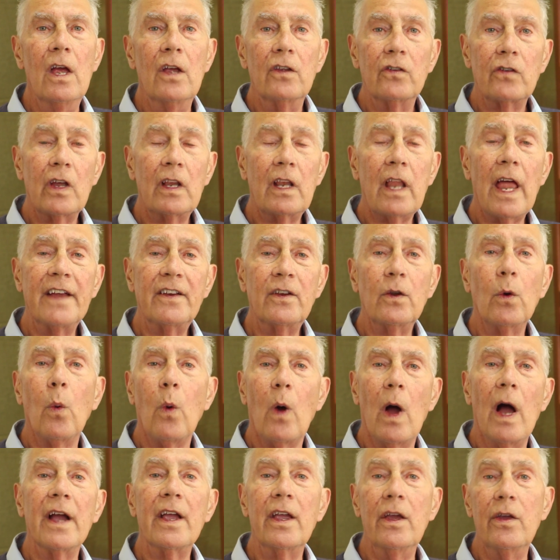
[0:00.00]
So I'd like to
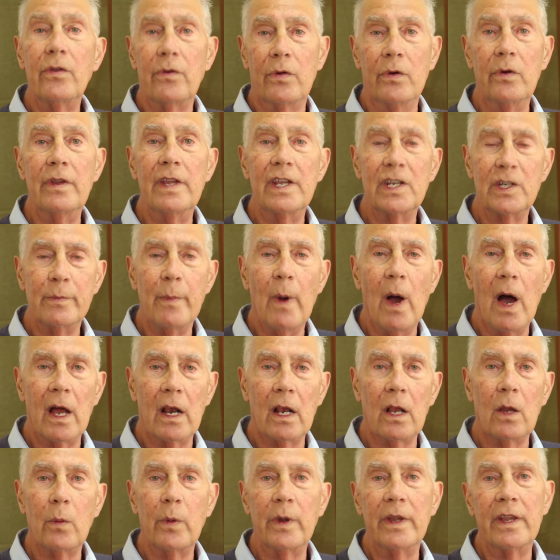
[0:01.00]
walk you through this
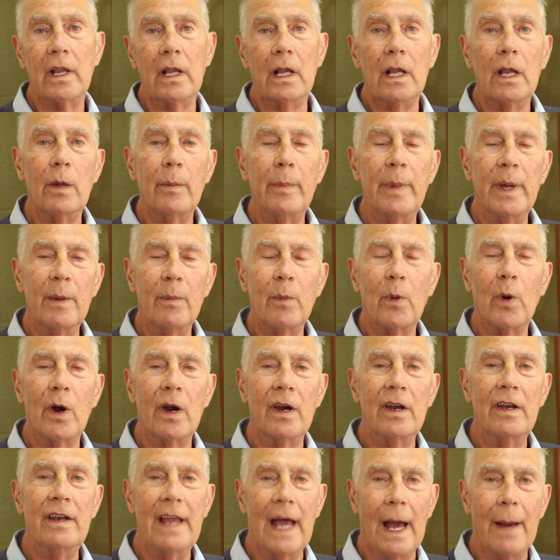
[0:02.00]
model with a little bit
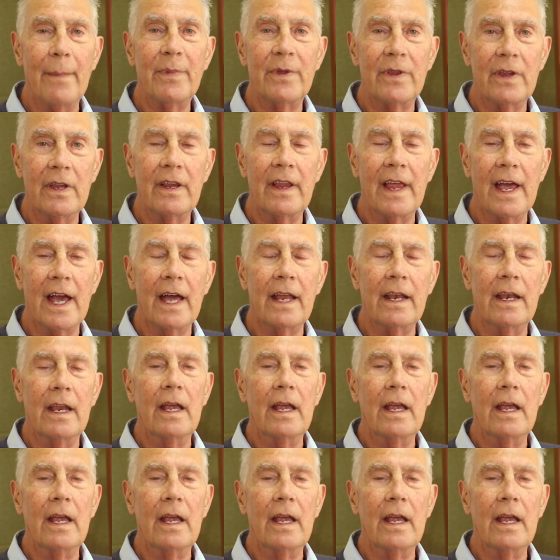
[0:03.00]
more depth than that.